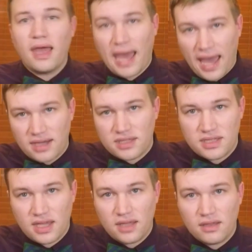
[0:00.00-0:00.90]
Out of
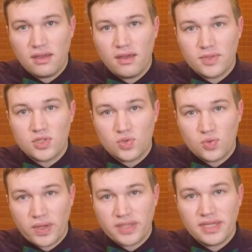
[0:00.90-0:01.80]
state, it was
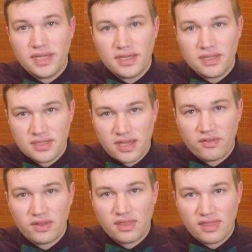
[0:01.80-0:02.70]

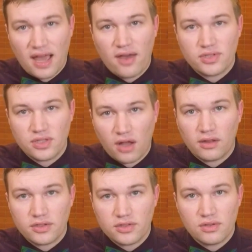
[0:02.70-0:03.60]
twenty-seven thousand
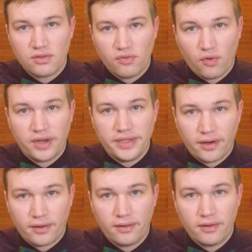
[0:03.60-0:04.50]
dollars for a
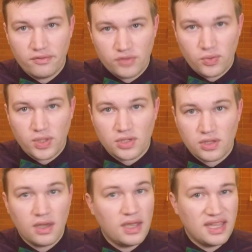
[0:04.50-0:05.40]
year of tuition.
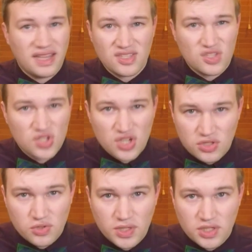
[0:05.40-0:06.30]
And that's just
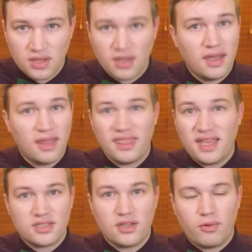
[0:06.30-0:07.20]
tuition.
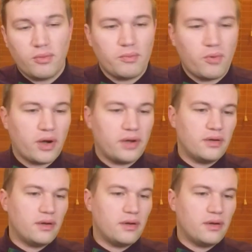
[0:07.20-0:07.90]
That's not room and board.